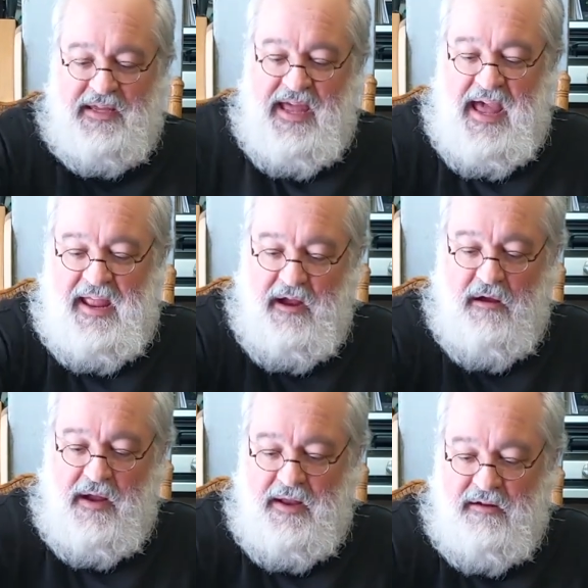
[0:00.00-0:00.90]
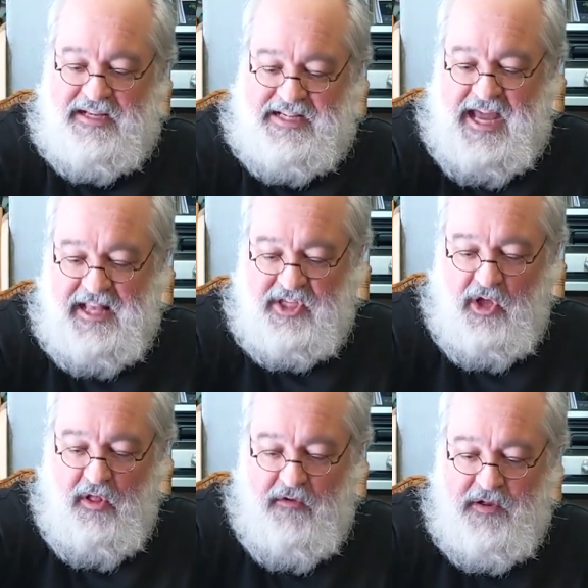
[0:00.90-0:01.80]
cat hair on here. Cats
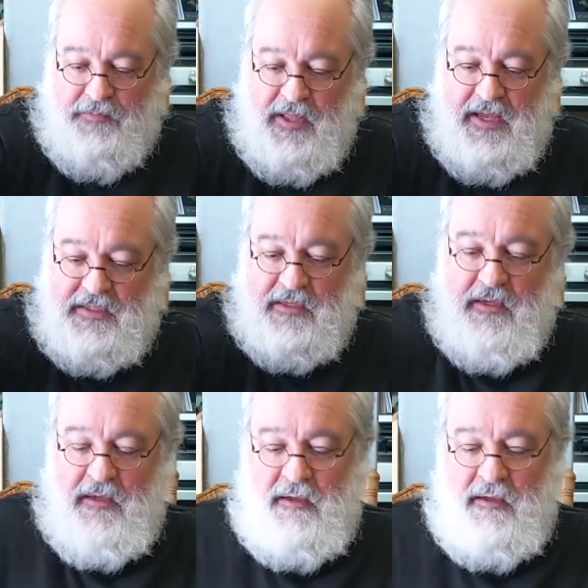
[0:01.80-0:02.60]
all over the place.